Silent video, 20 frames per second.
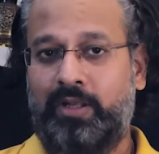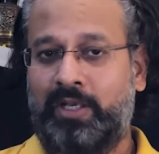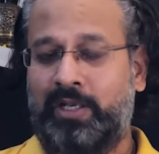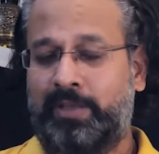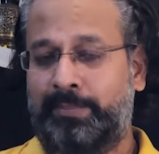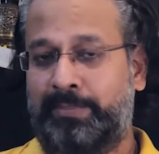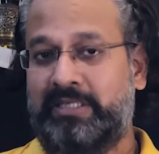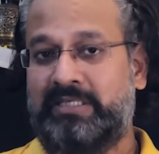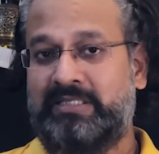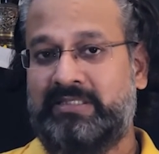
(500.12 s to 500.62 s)

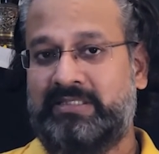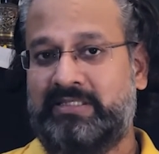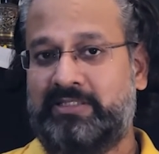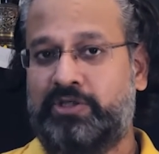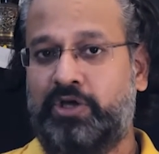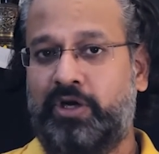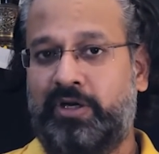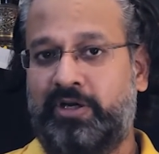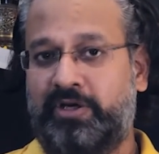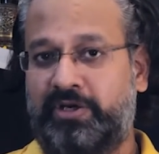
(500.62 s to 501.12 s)
because it's got
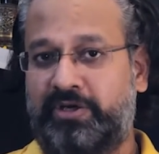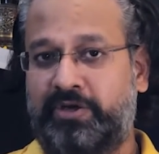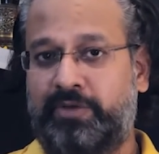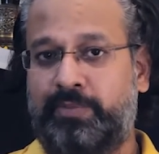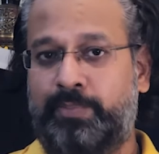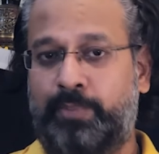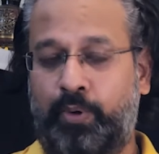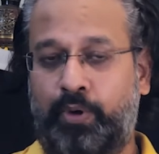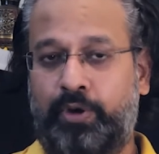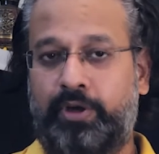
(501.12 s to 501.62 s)
a rear
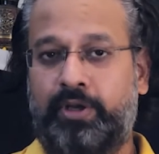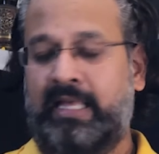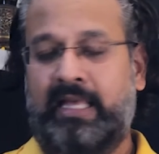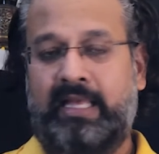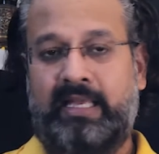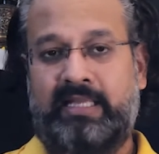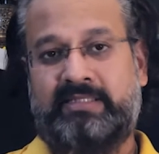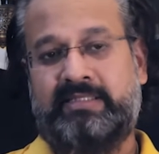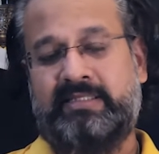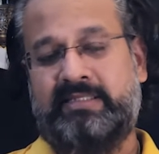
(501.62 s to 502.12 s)
port.
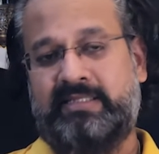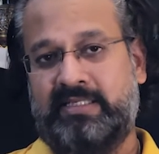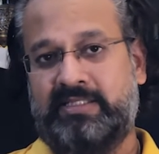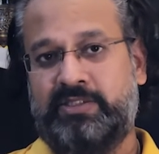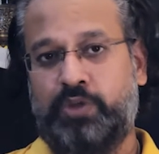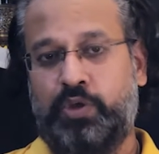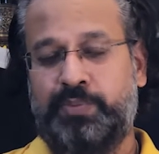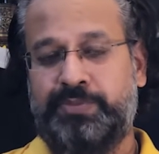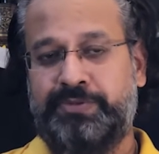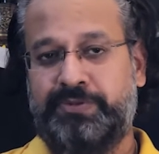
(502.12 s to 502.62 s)
It's a 6
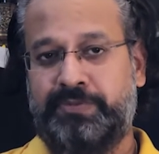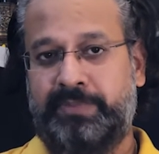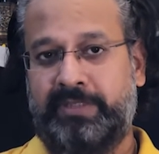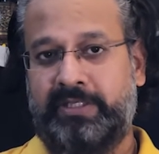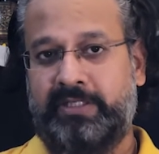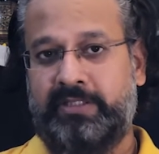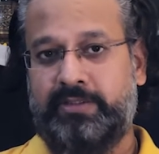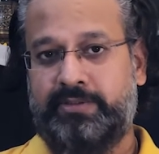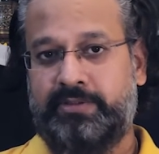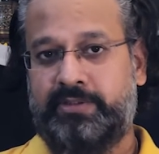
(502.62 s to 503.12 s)
ohm
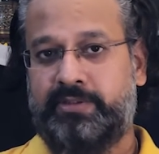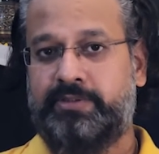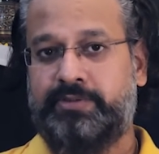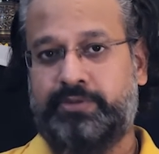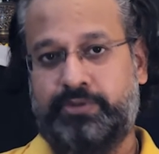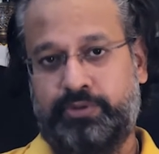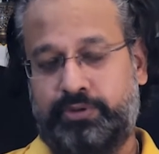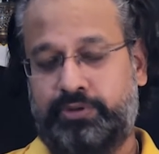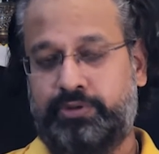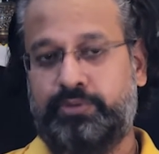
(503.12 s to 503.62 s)
speaker, so
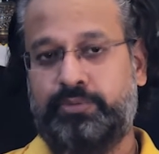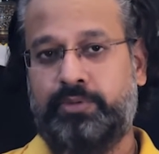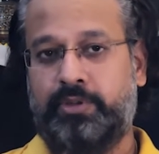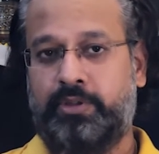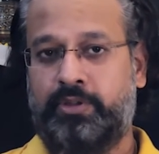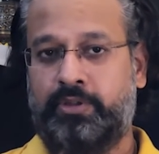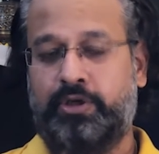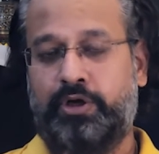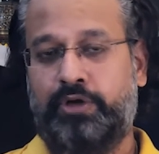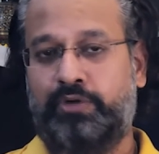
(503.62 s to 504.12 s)
you
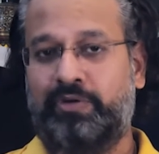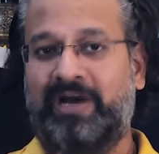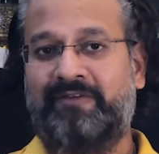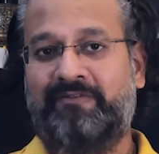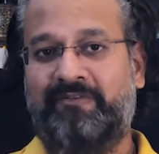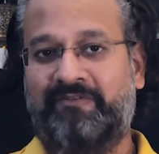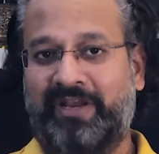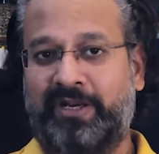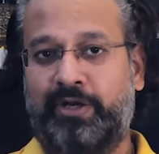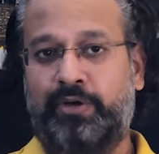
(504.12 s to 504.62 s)
got to have a
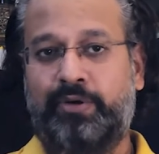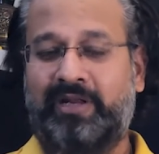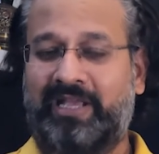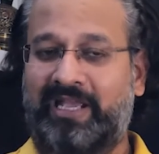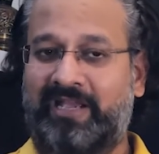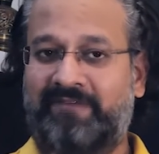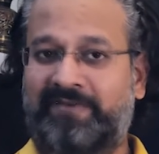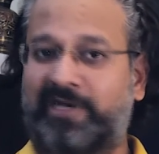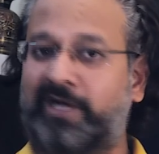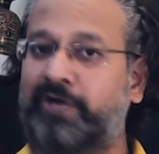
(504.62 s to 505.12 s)
very good
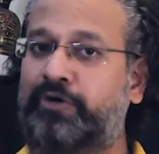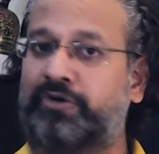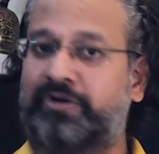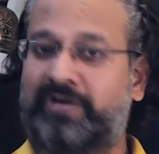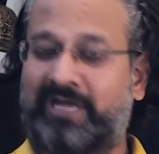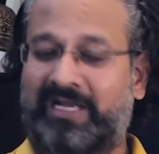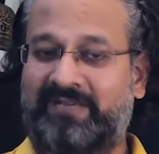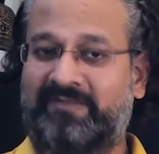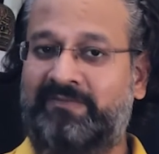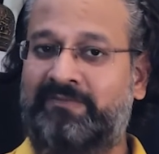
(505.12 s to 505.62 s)
AVR to
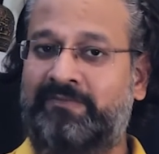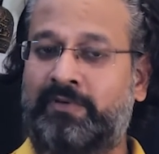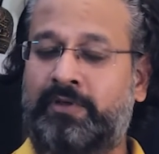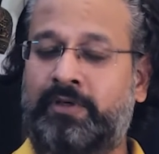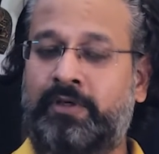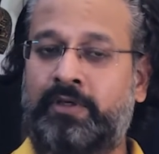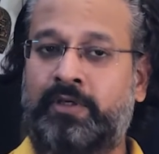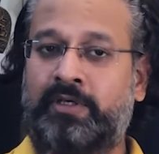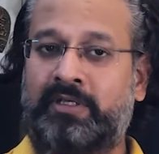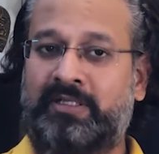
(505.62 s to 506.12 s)
drive
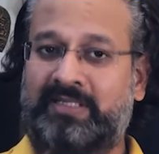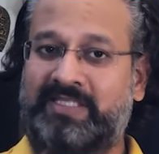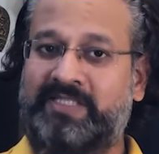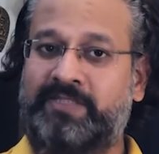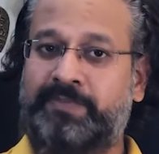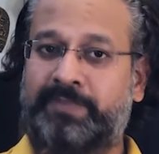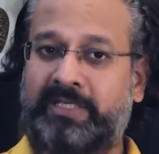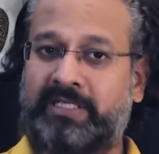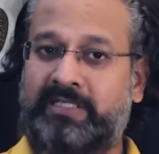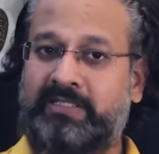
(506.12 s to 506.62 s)
these
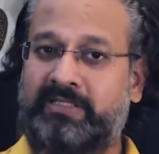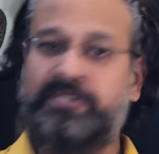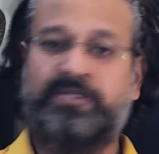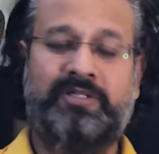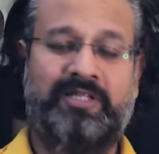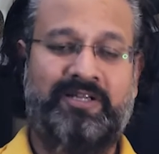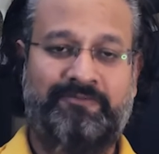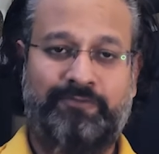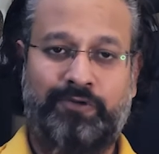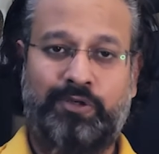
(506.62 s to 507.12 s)
speakers to their
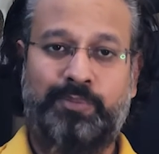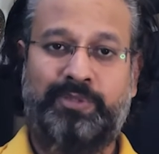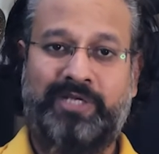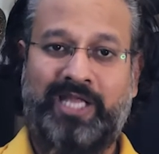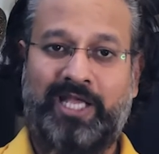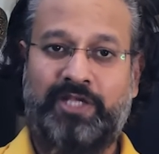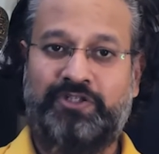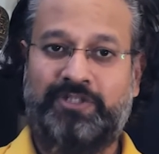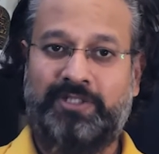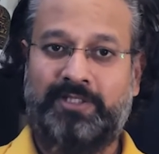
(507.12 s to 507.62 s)
full potential.